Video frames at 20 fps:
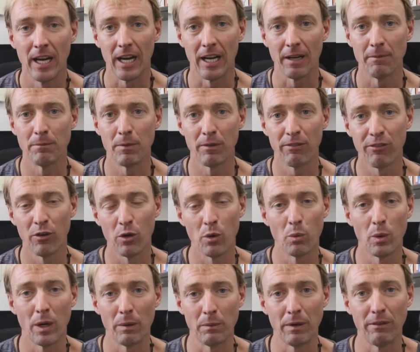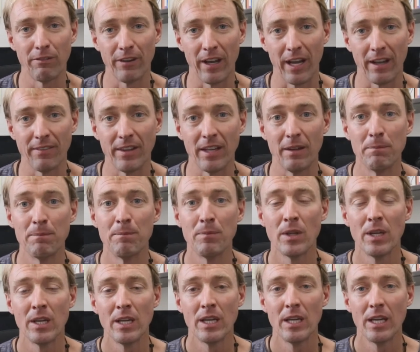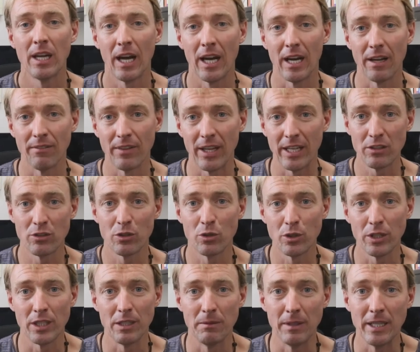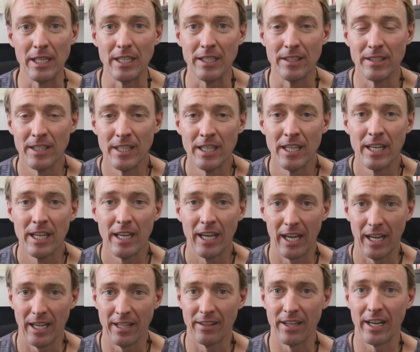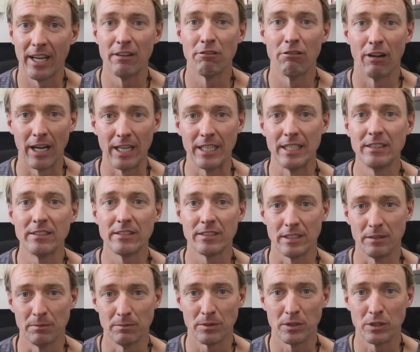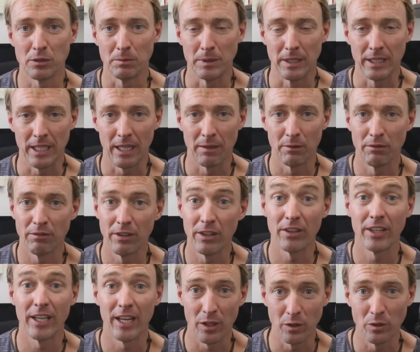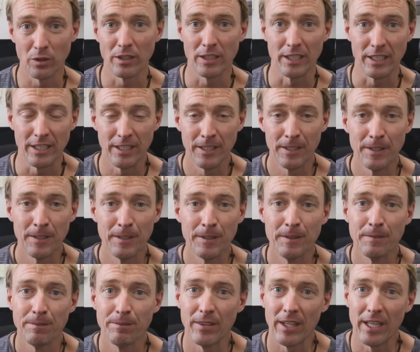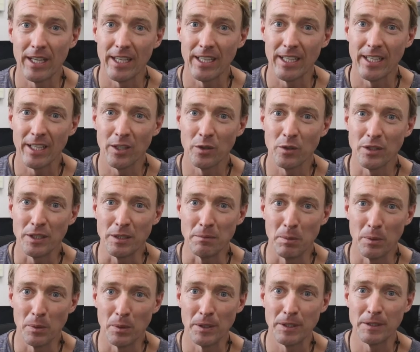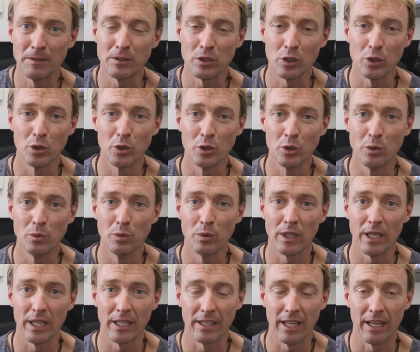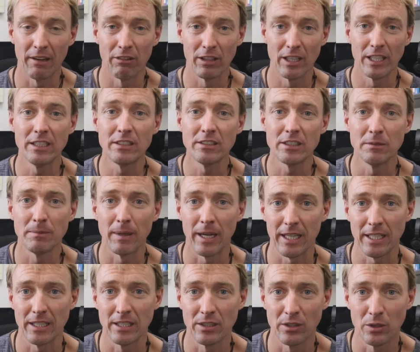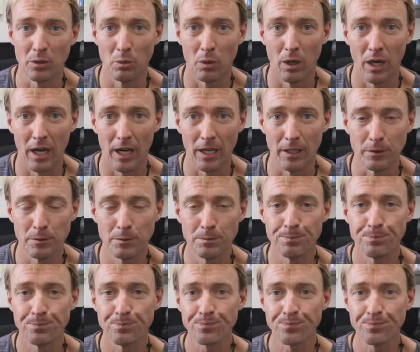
Um, before when we found them, um, they took him in and they raised him to become a very healthy, uh, healthy boy. To and they released him back into the wild,